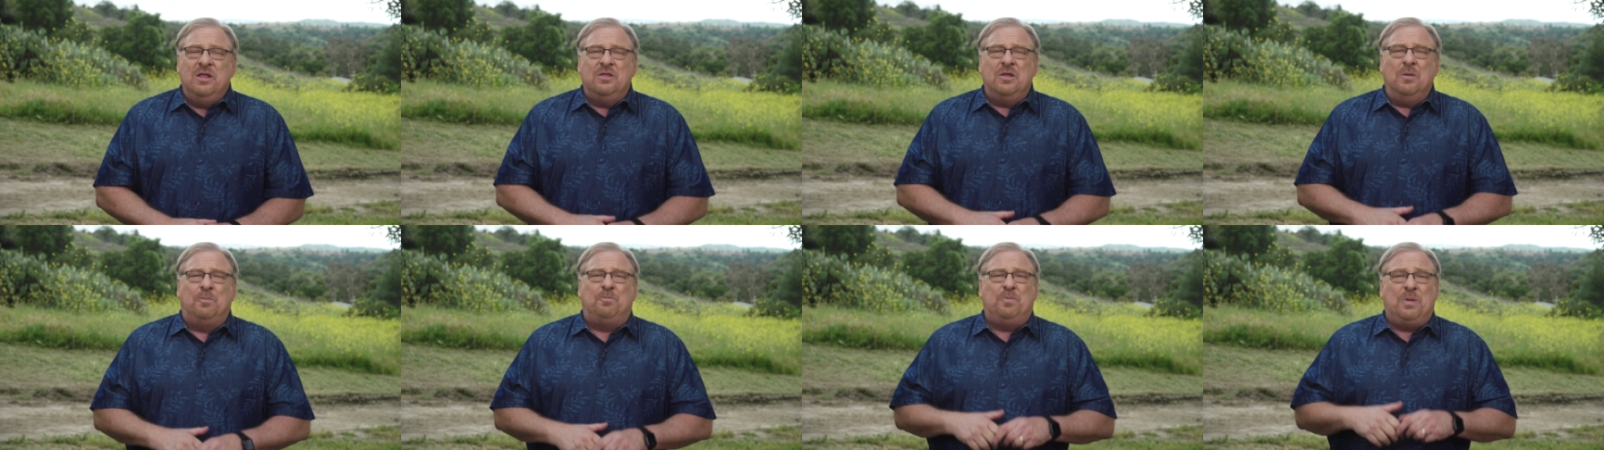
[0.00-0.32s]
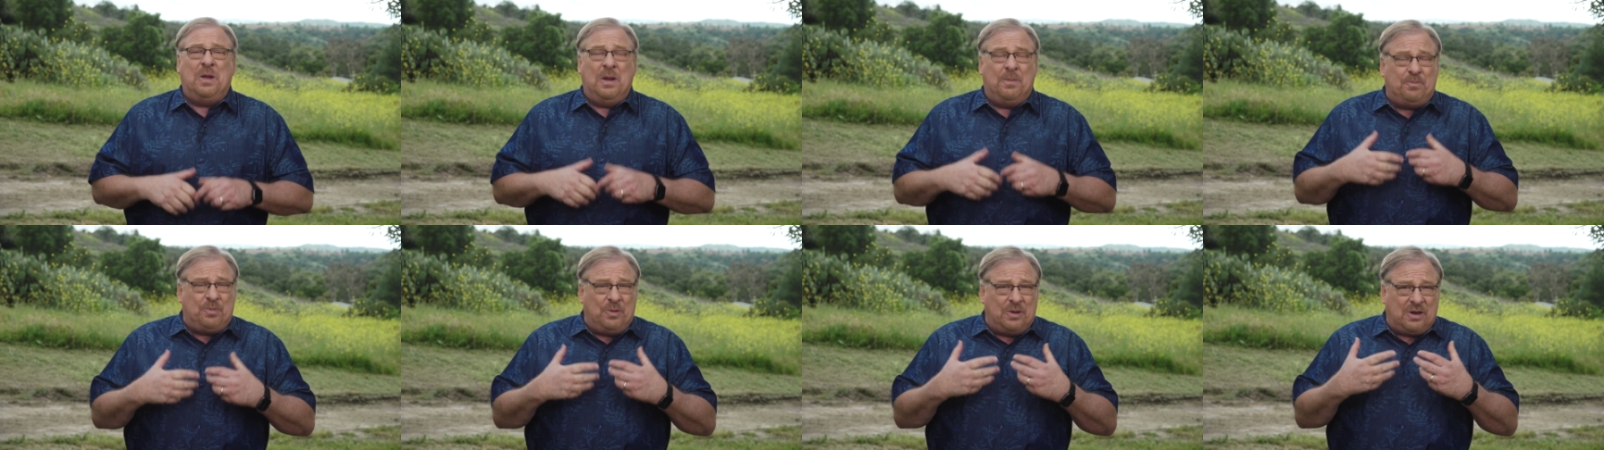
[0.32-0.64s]
that
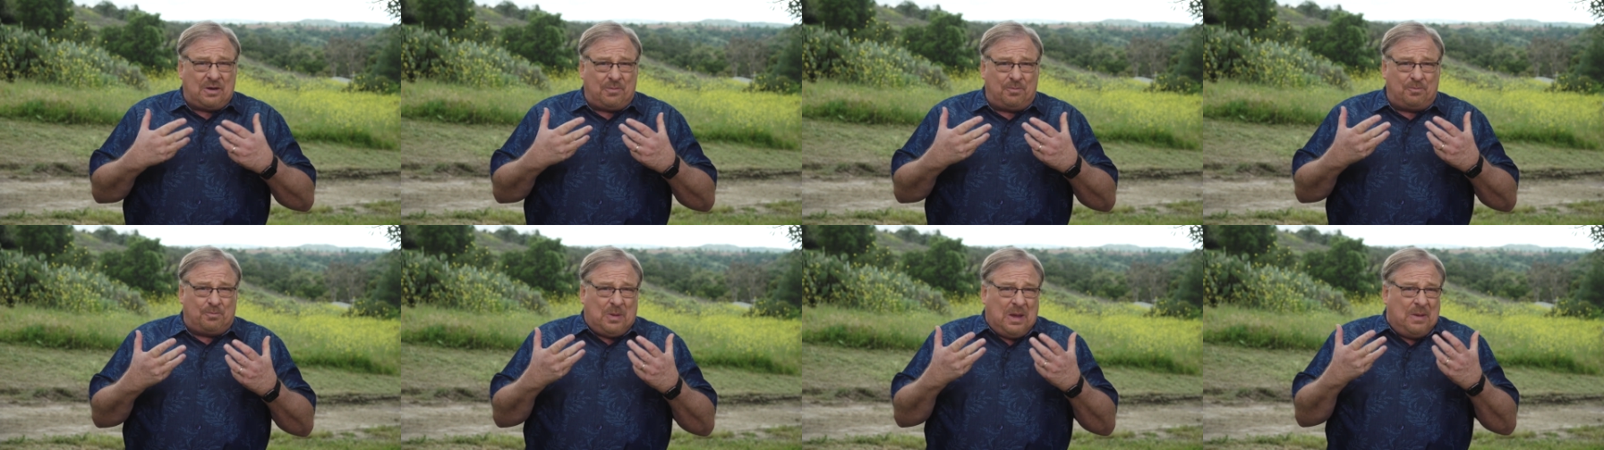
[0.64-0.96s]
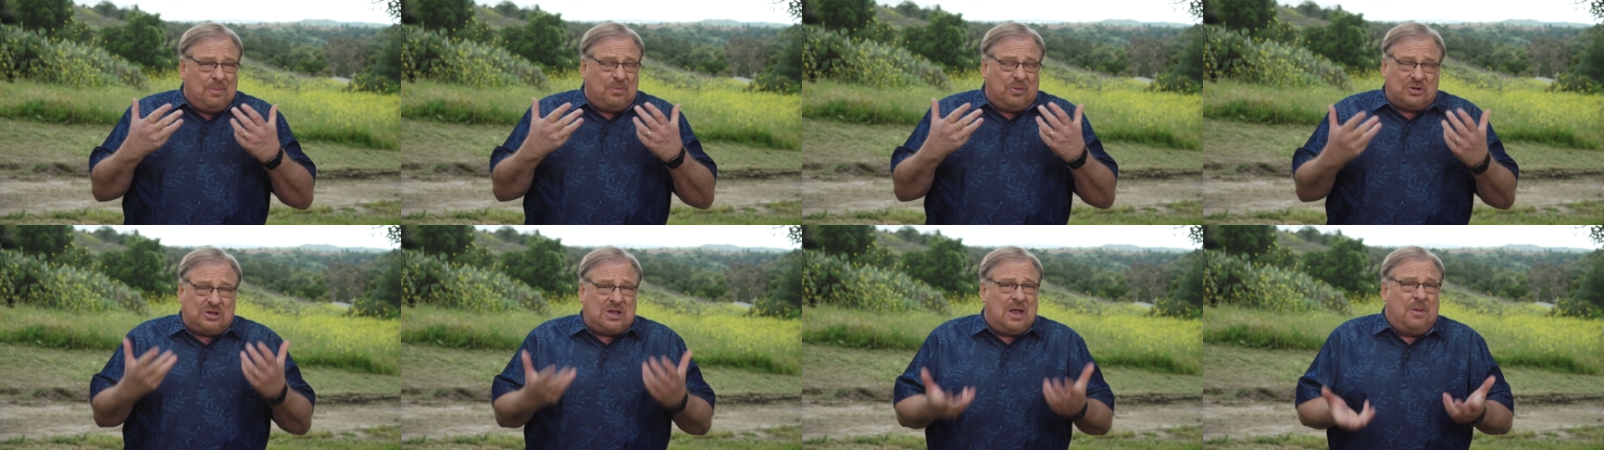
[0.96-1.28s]

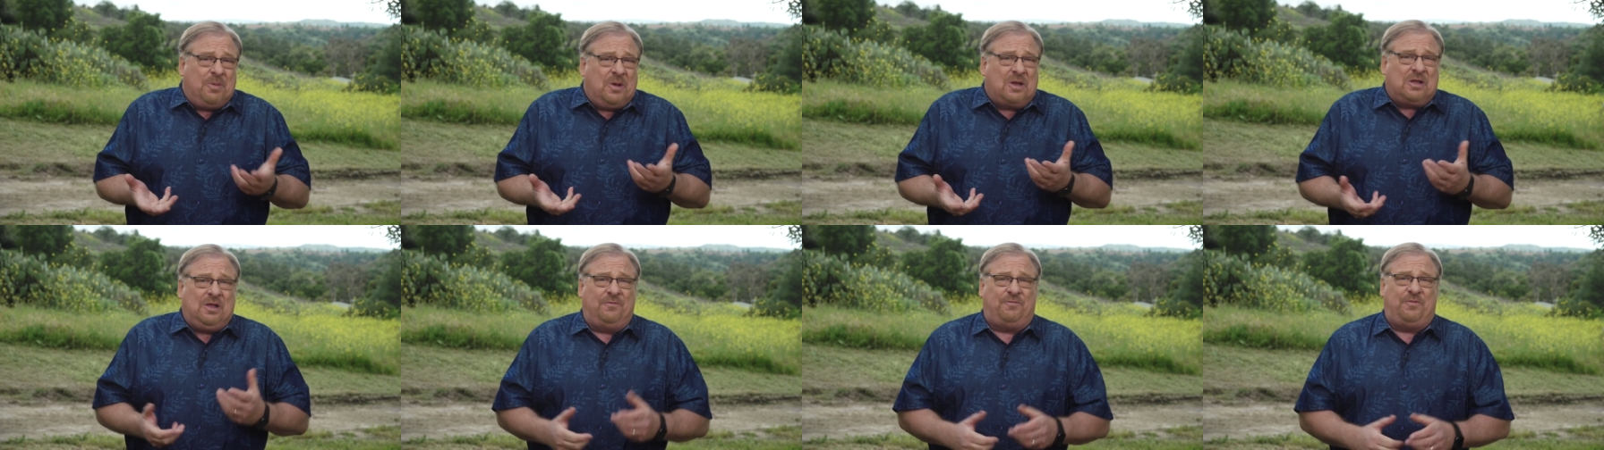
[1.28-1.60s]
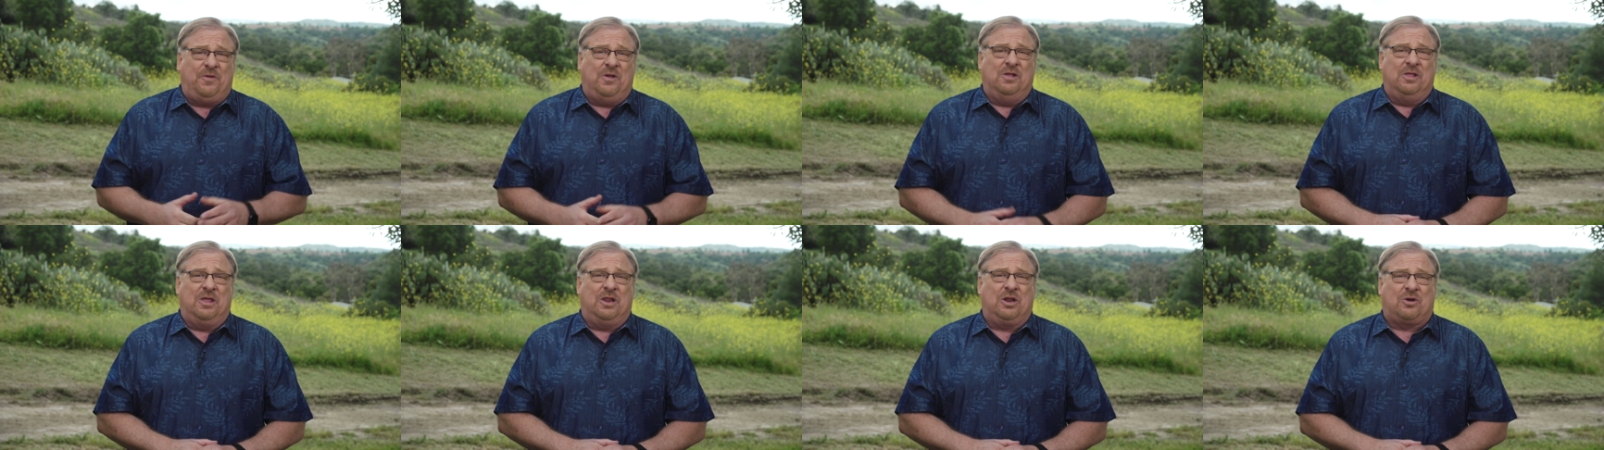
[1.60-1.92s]
people typically
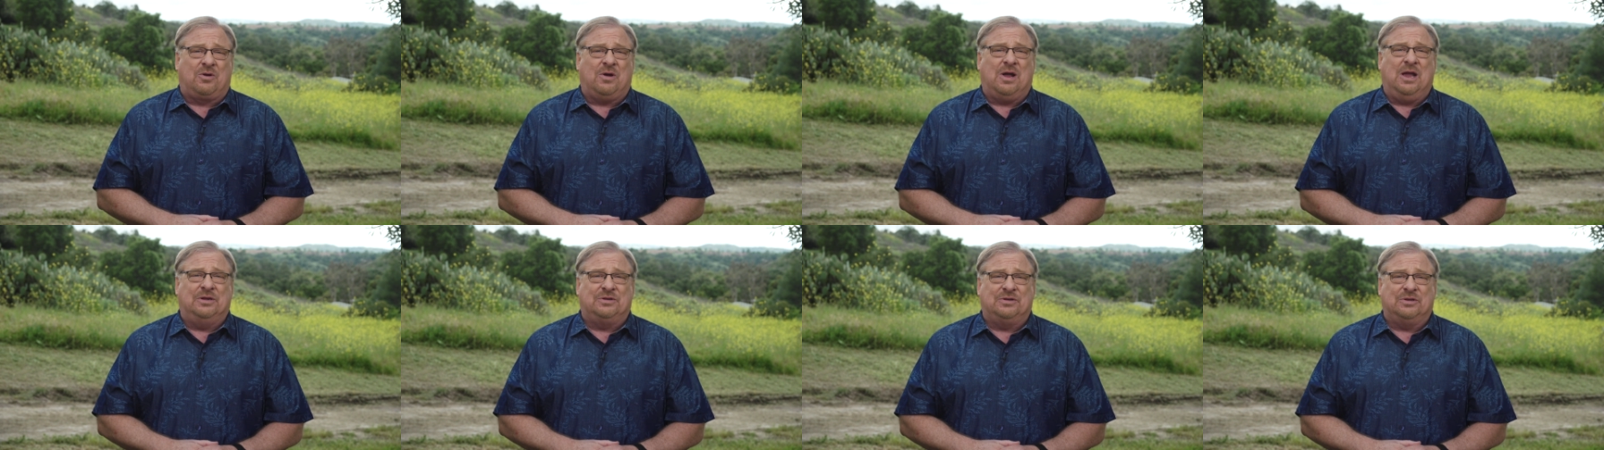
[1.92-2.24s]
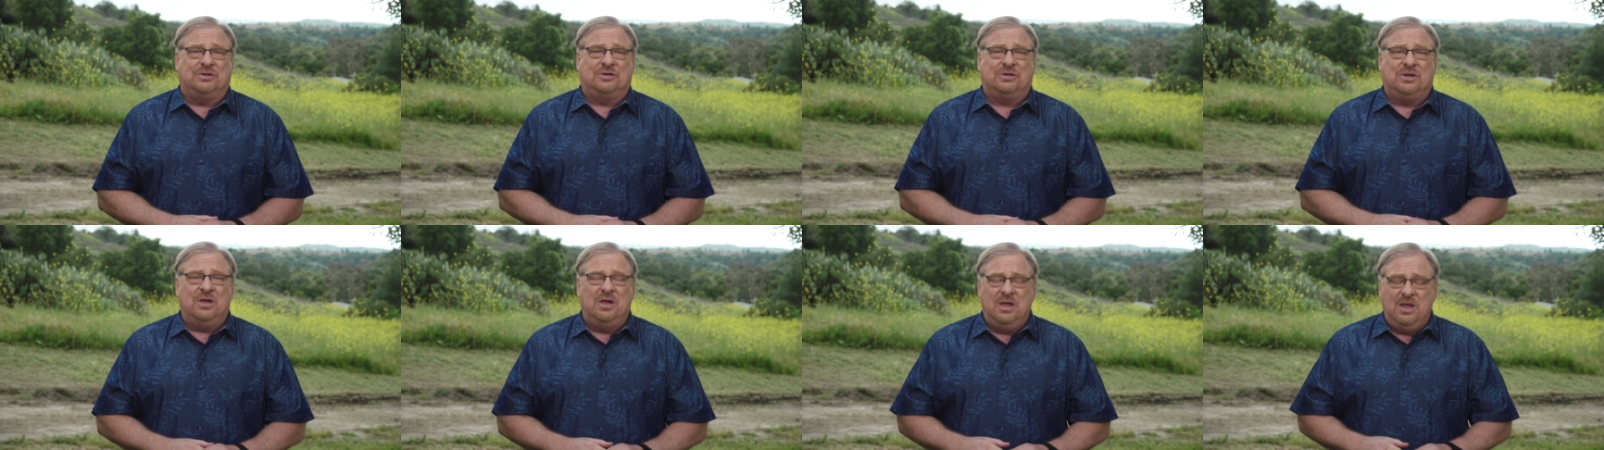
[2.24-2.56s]
feel in a
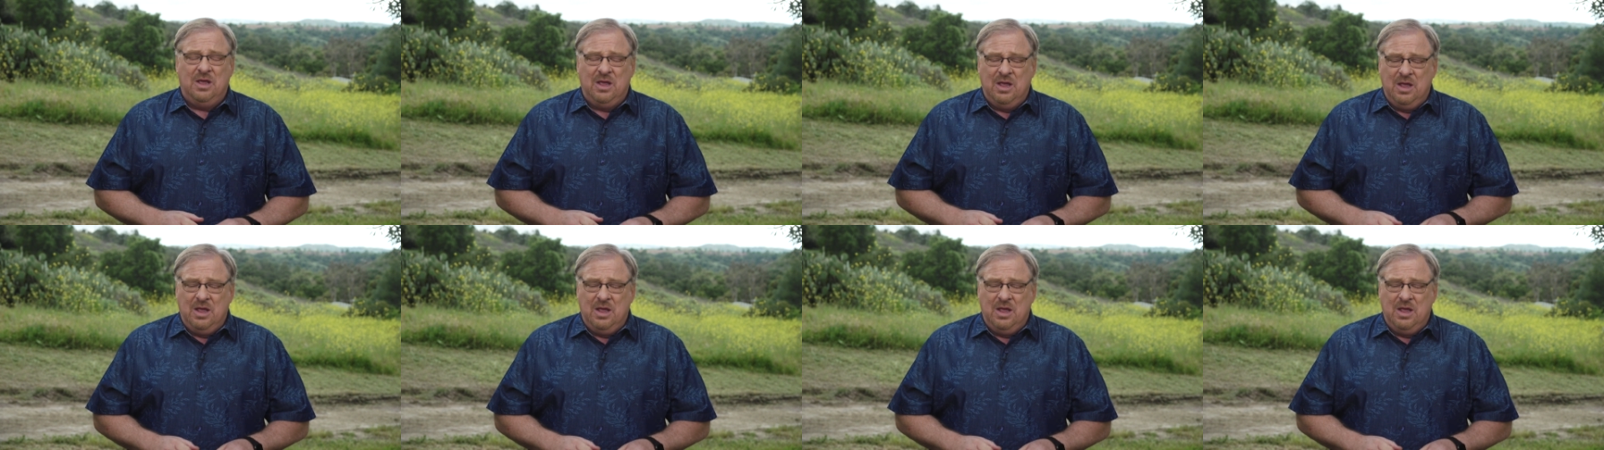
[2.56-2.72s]
crisis.